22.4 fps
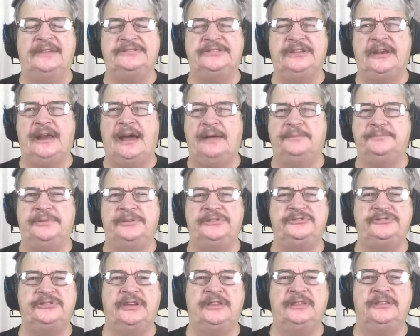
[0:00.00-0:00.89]
I said, I've
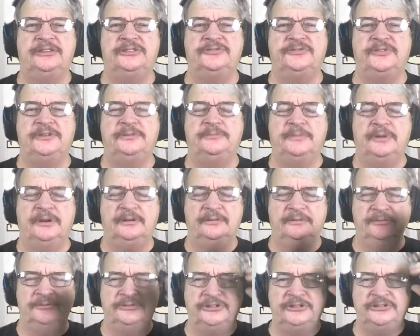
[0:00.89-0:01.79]
been seeing this female.